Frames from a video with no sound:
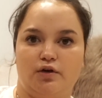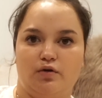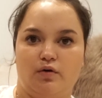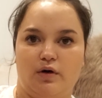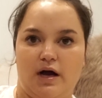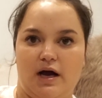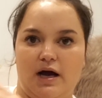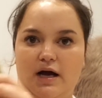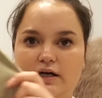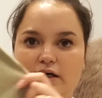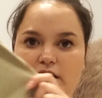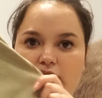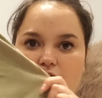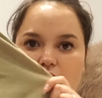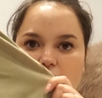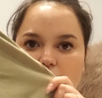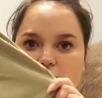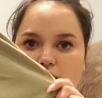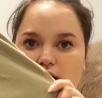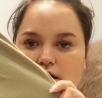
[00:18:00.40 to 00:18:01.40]
little
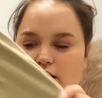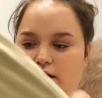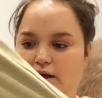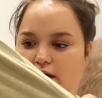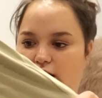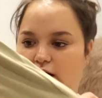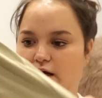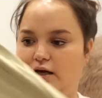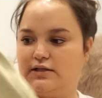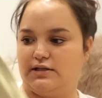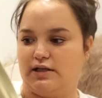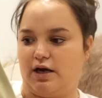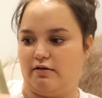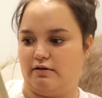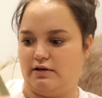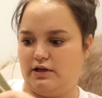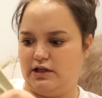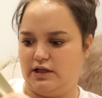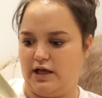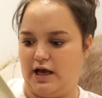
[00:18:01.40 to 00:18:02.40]
khaki leggings. I
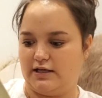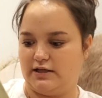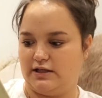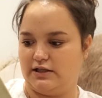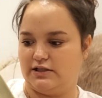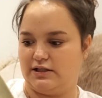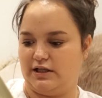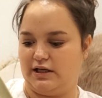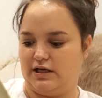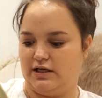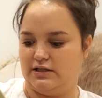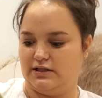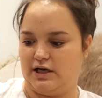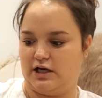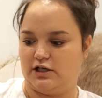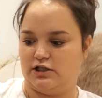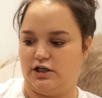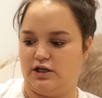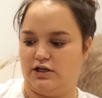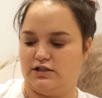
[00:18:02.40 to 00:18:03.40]
really like these leggings
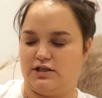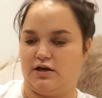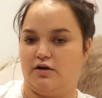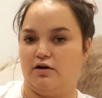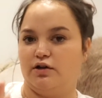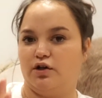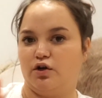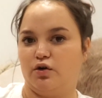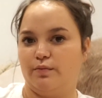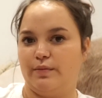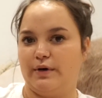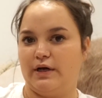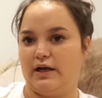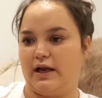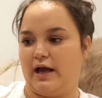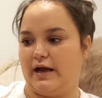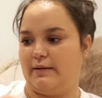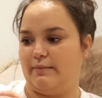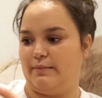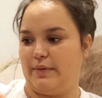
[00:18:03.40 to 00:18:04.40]
actually because they're a little bit
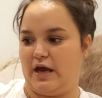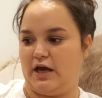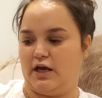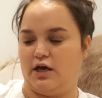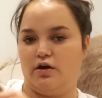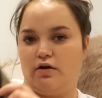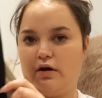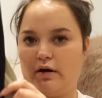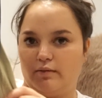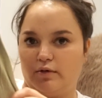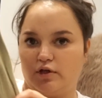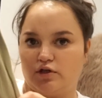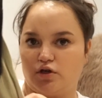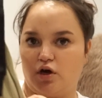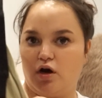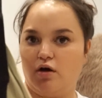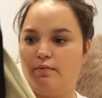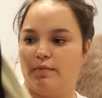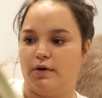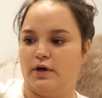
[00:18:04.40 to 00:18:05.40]
like baggier at the
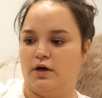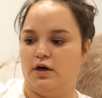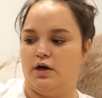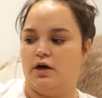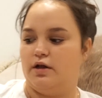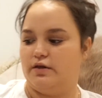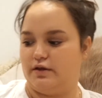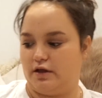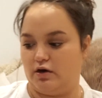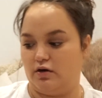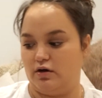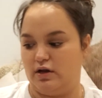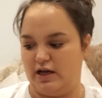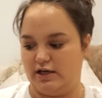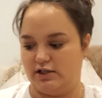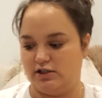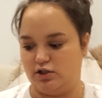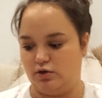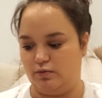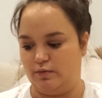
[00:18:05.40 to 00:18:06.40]
top. They're not
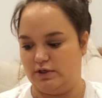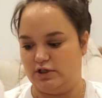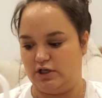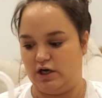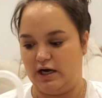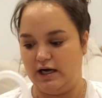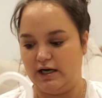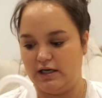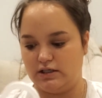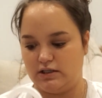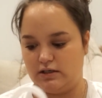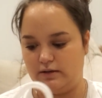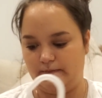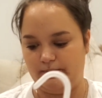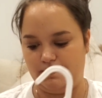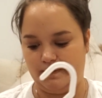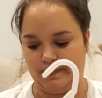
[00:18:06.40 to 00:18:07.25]
like super tight.